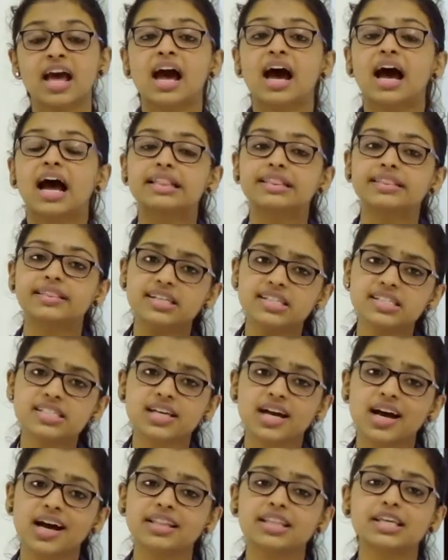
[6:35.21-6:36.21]
and this
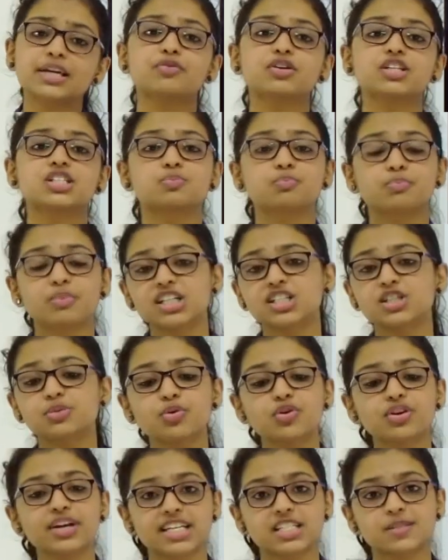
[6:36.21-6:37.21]
khadi was much
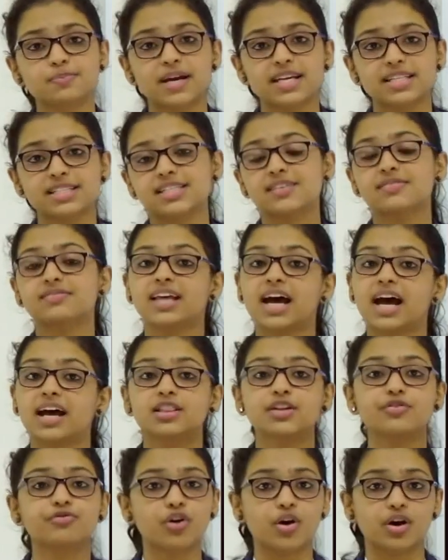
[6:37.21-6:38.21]
more expensive than
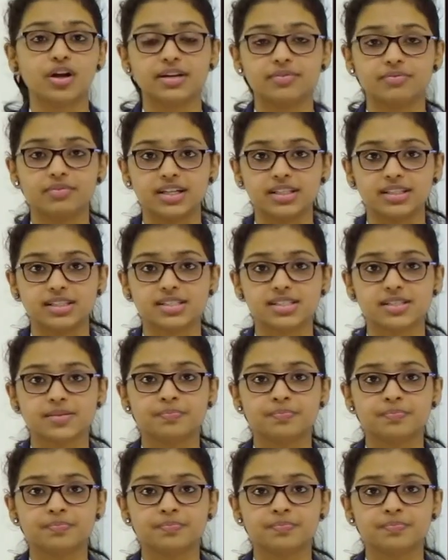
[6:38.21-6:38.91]
the foreign ones.